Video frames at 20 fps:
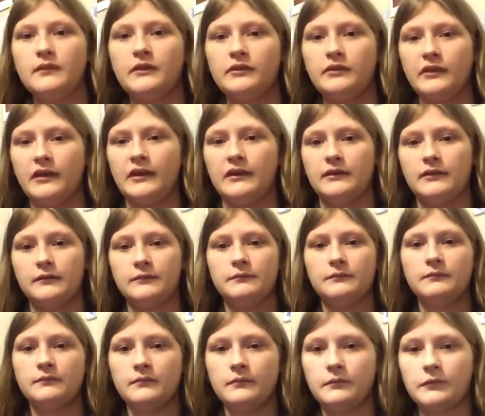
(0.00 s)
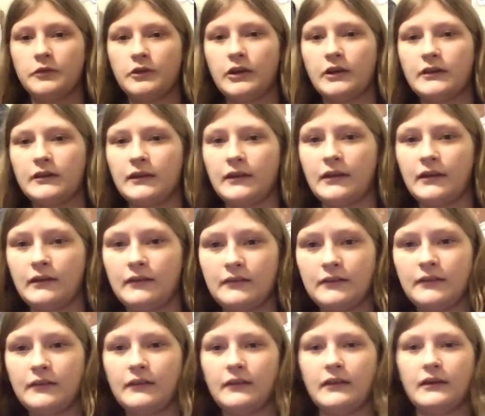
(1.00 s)
So like, I'm trying to get it
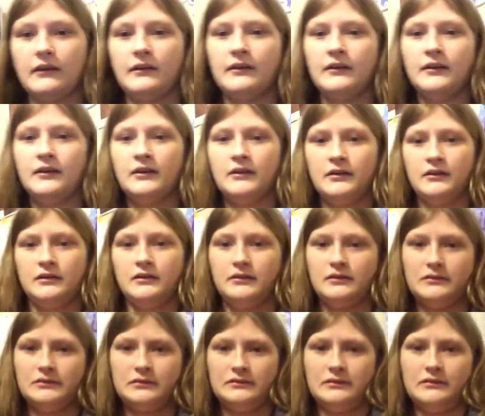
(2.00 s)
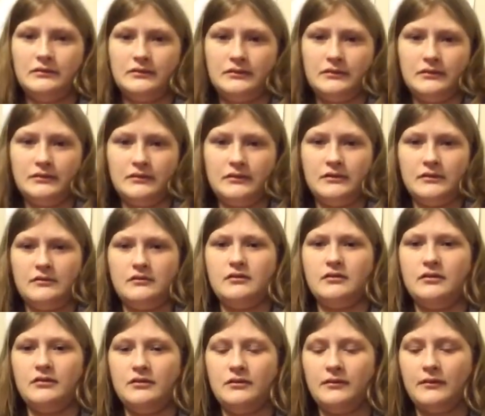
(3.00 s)
so that,
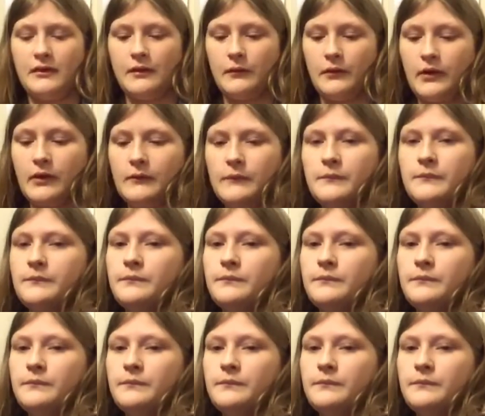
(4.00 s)
there we go.